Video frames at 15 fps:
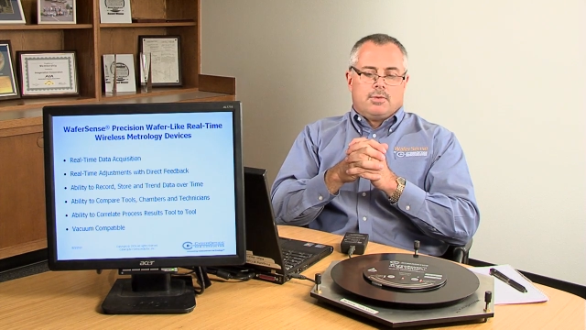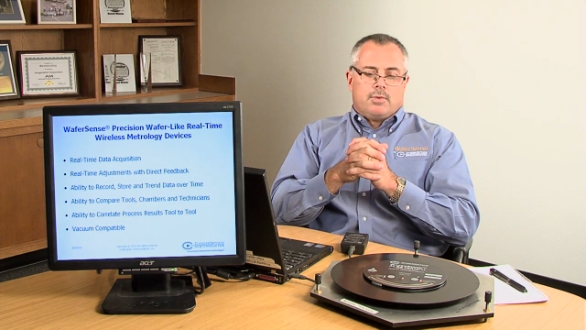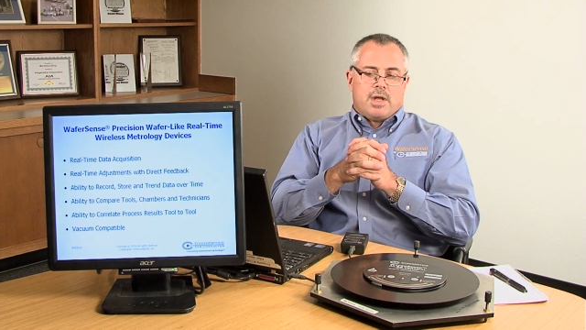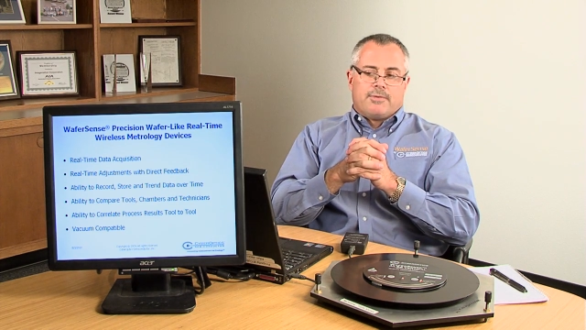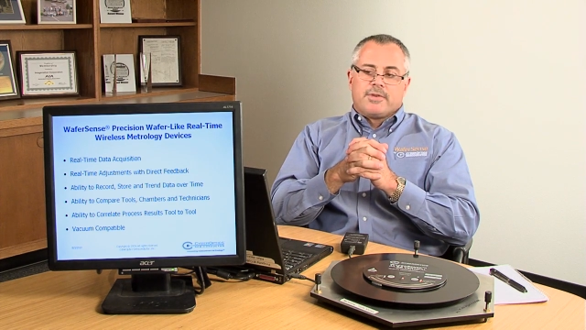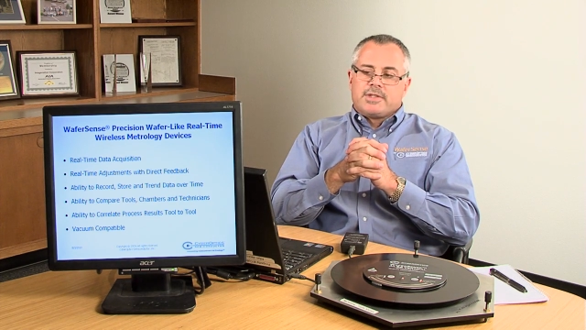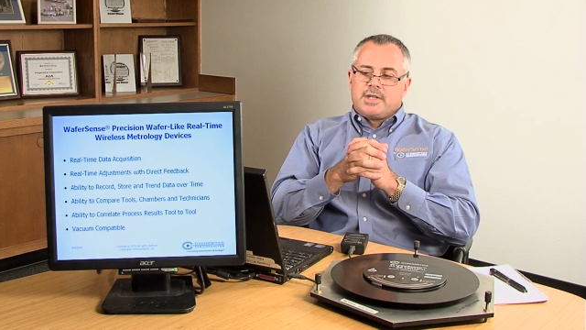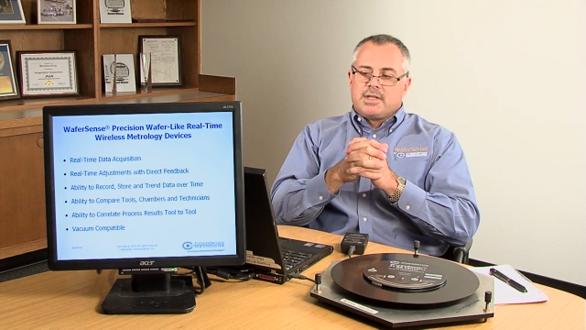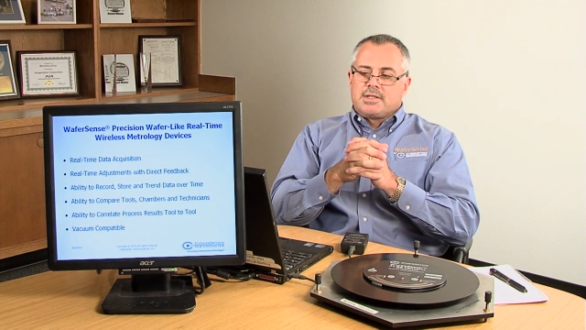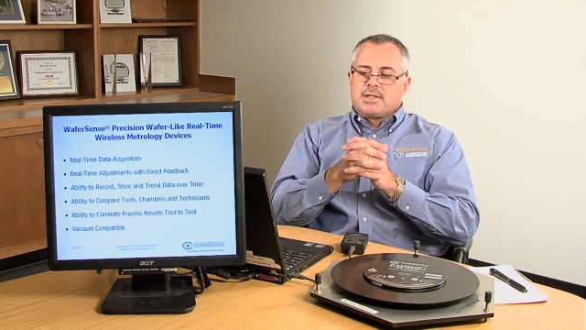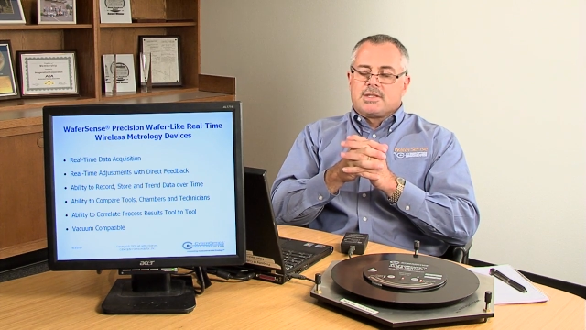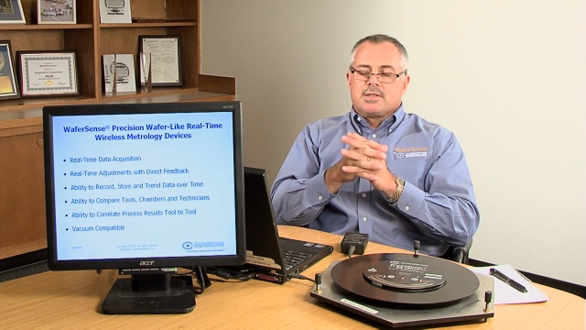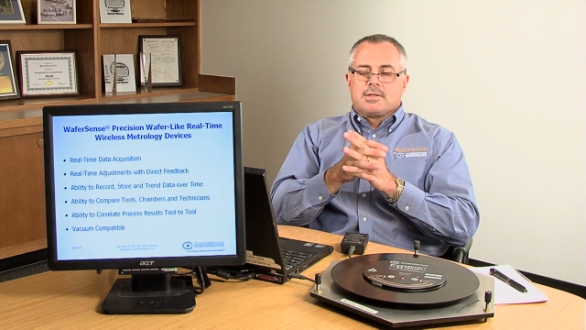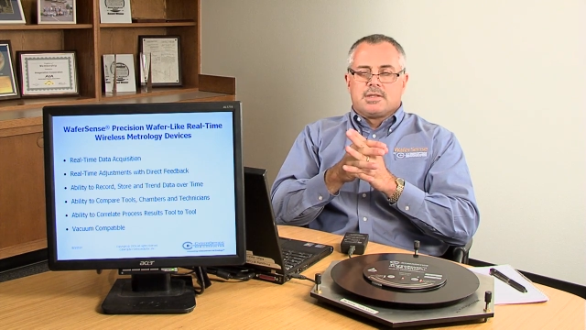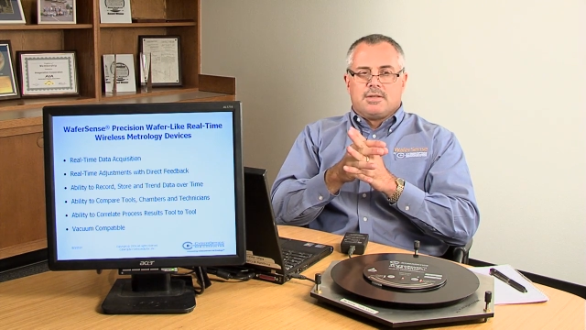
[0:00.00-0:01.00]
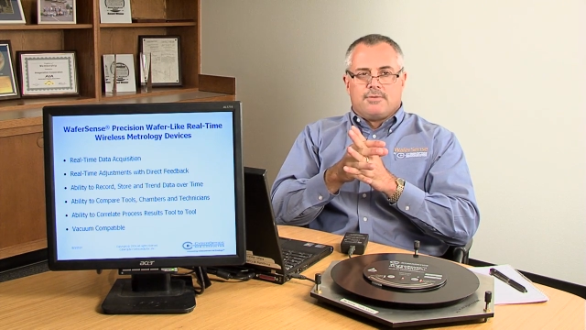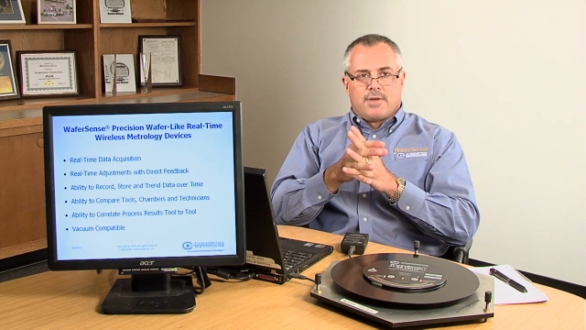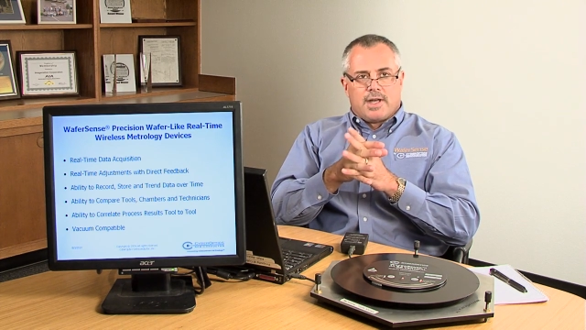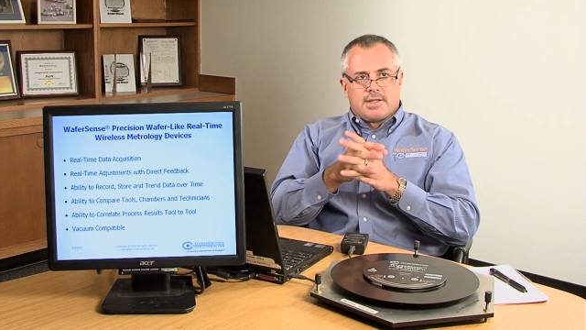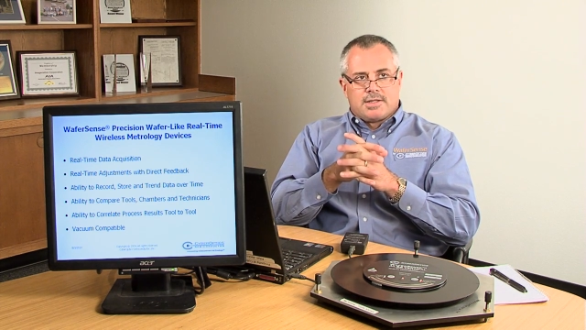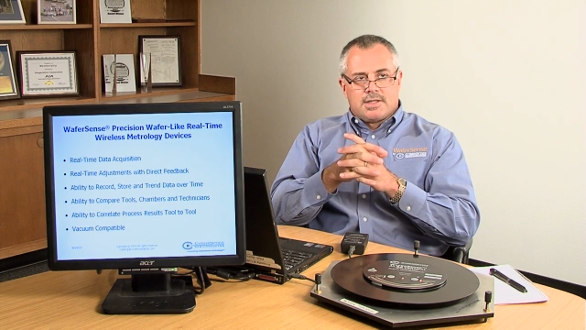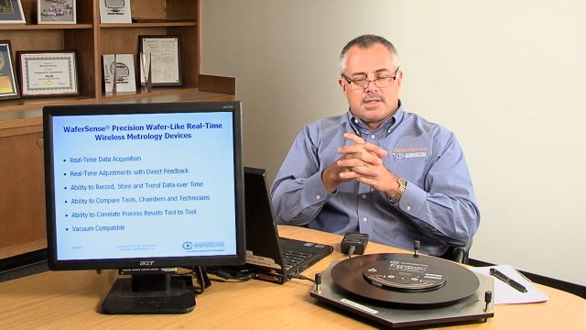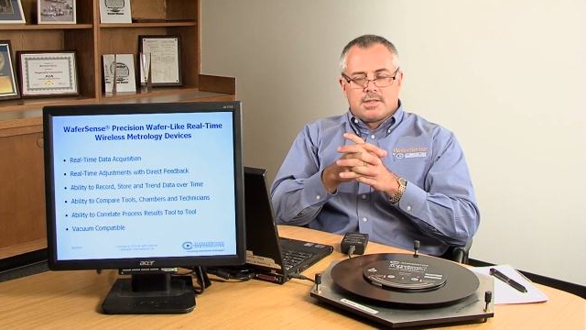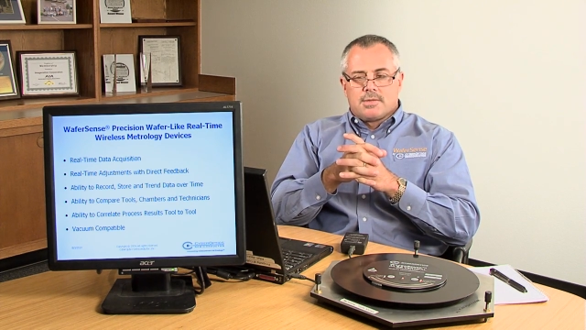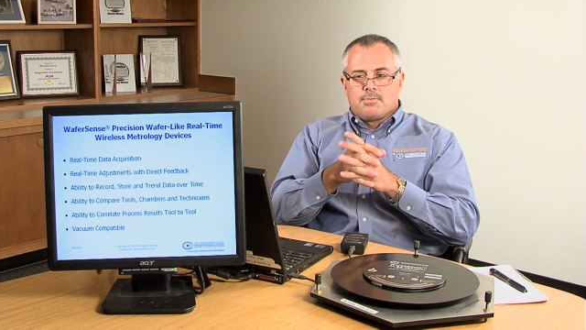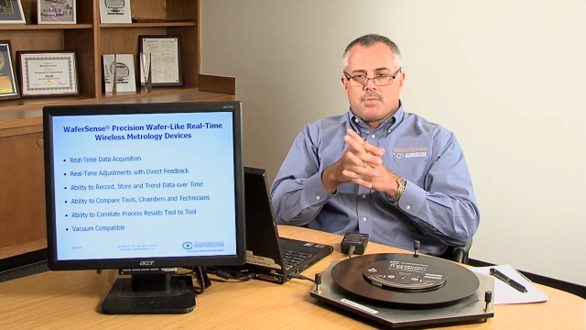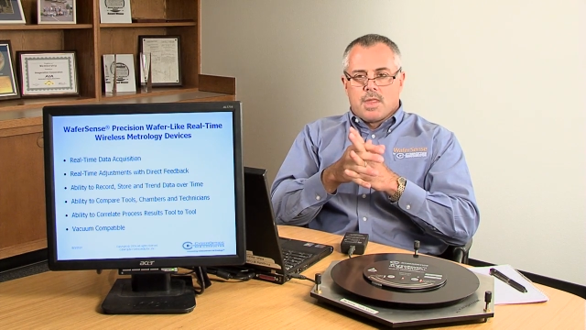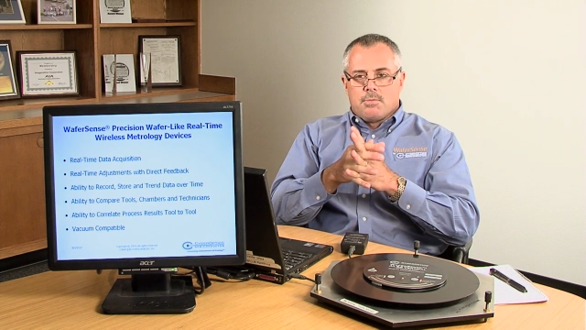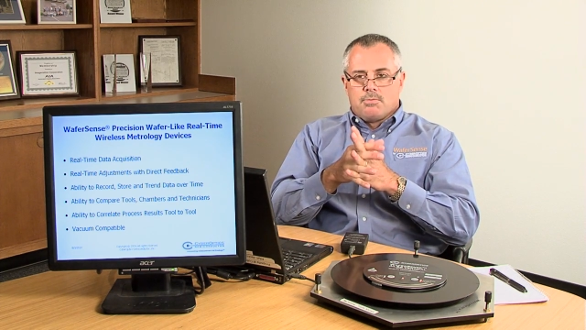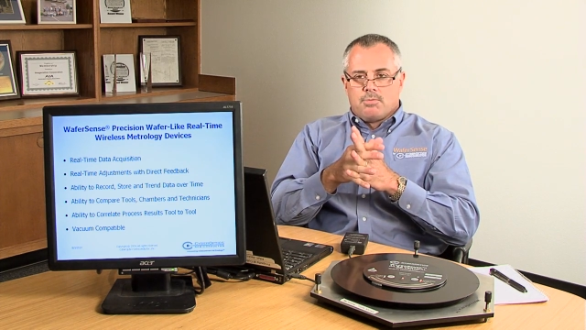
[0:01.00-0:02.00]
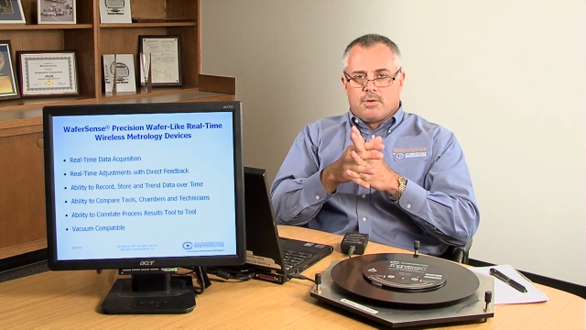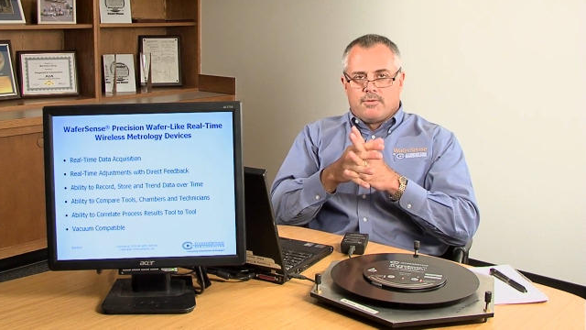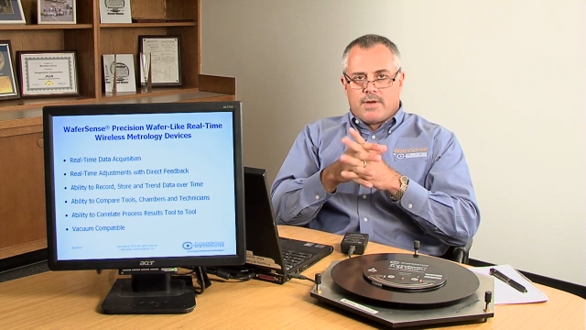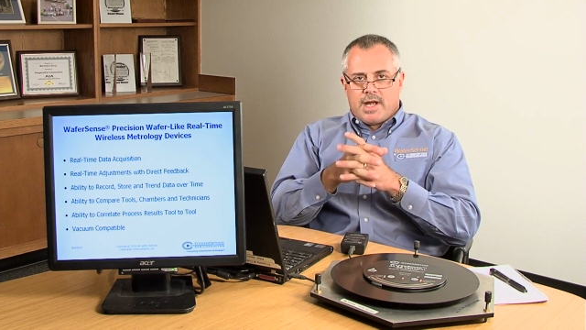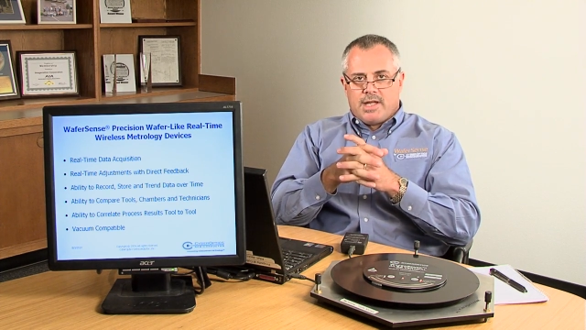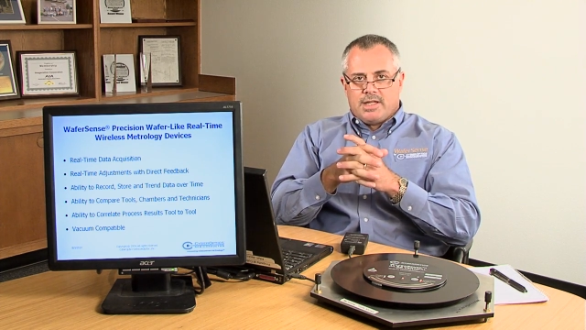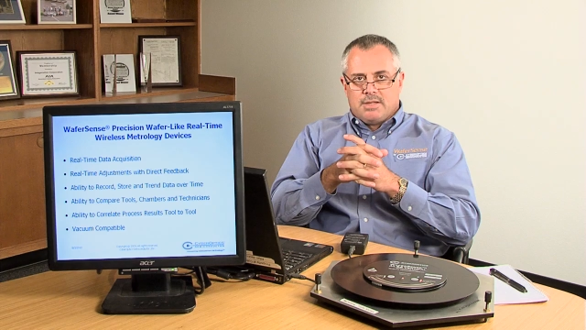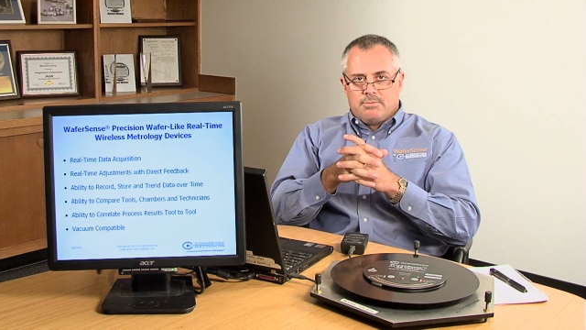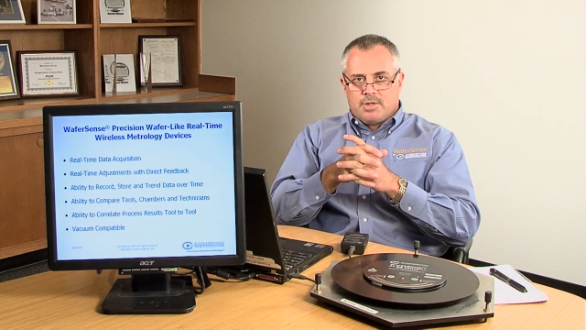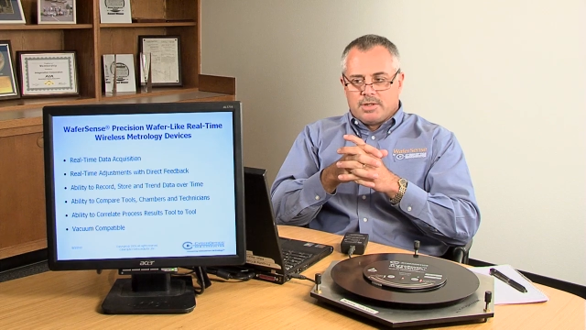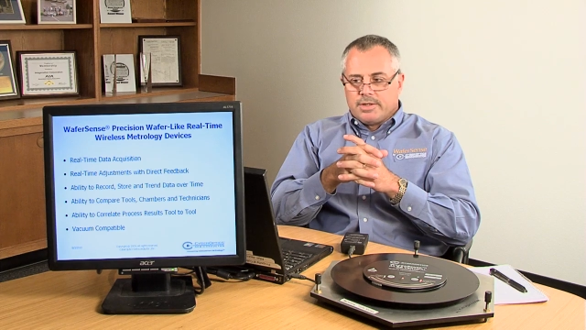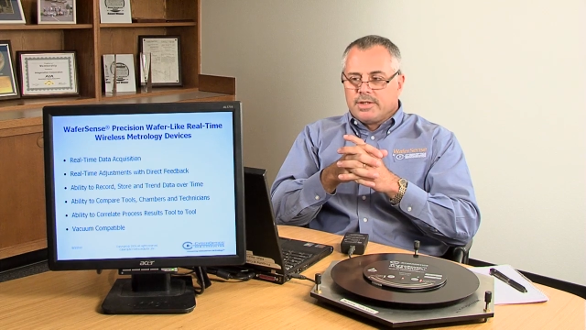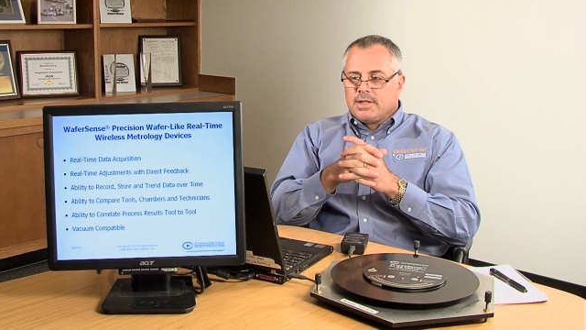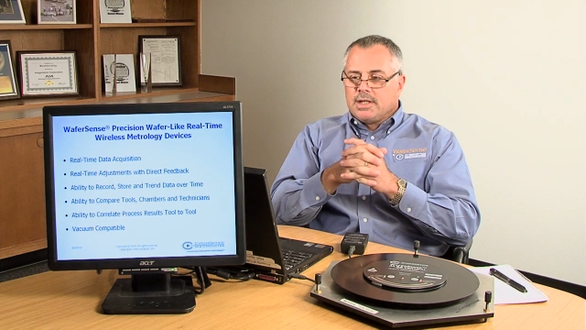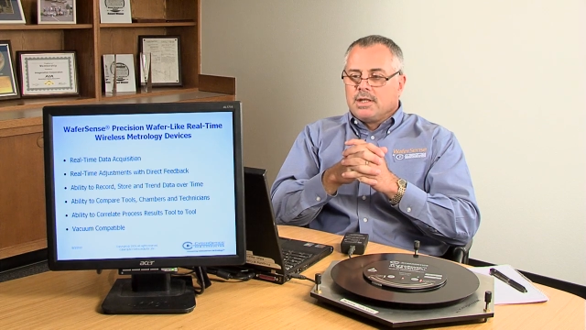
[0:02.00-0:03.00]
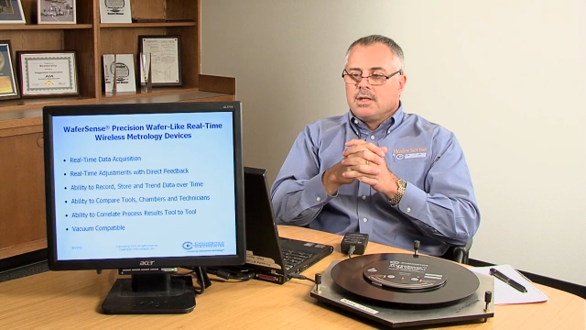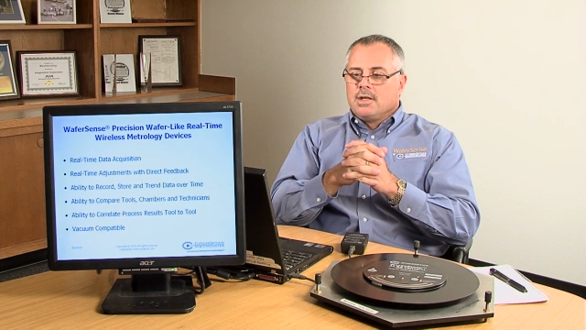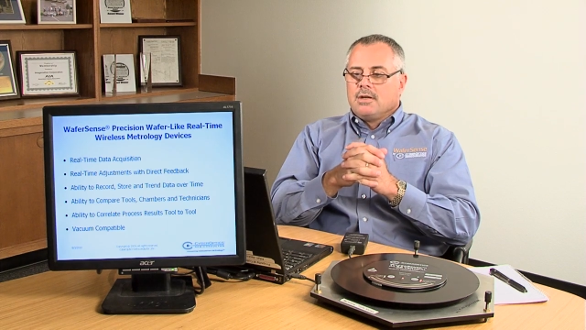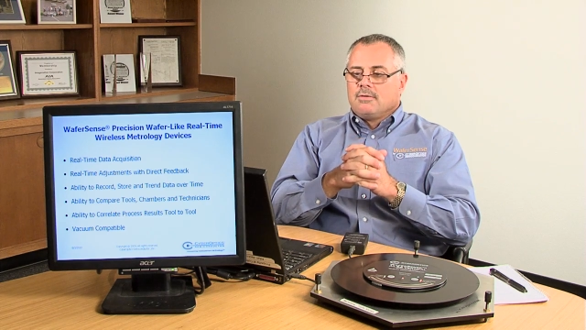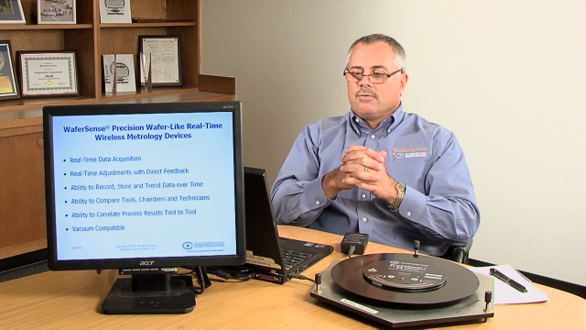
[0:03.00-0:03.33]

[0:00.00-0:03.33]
WaferSense devices provide the ability